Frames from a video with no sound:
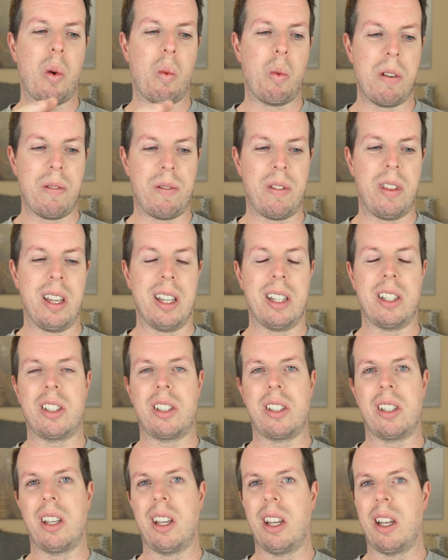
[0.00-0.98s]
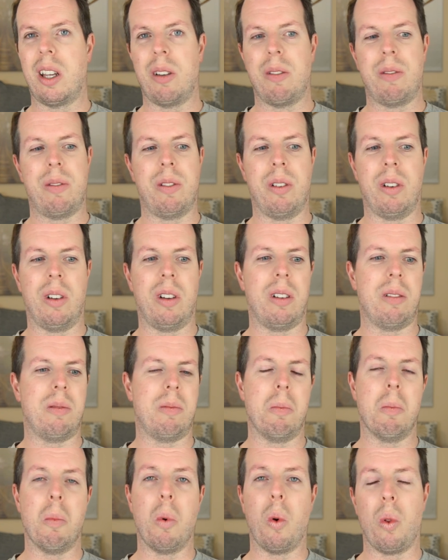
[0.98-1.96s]
with this for
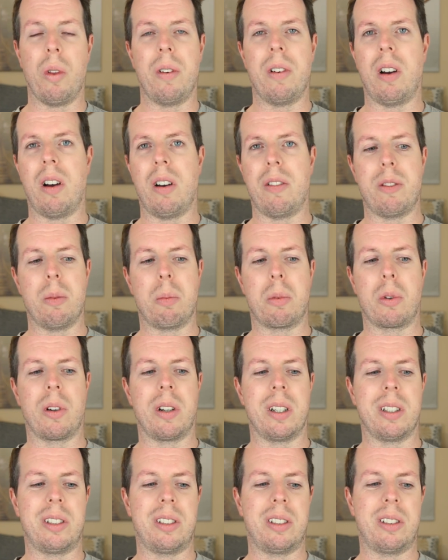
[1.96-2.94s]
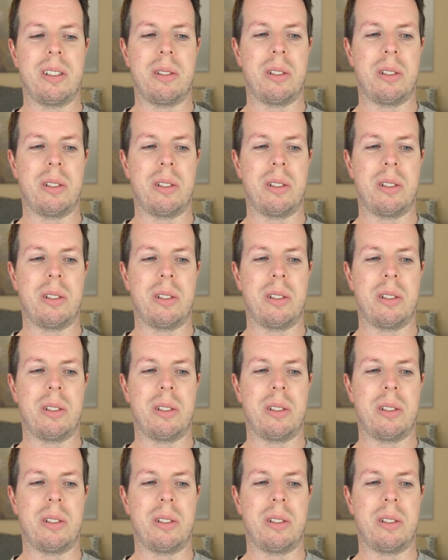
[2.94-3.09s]
more than half the price.